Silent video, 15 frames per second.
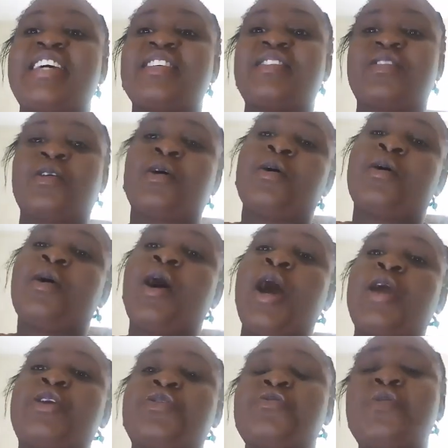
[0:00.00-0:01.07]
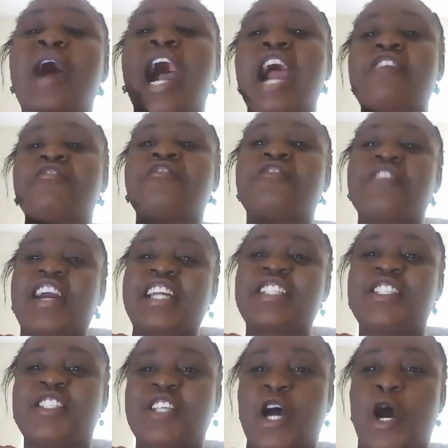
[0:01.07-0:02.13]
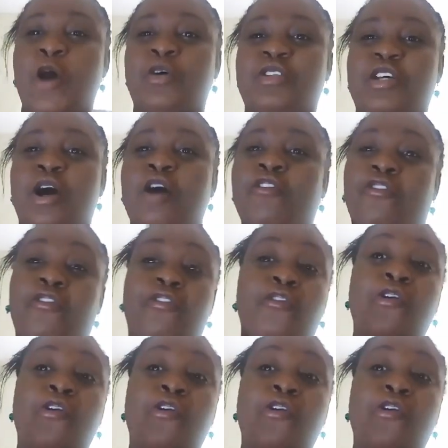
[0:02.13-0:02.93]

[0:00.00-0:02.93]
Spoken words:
So you are fresh out of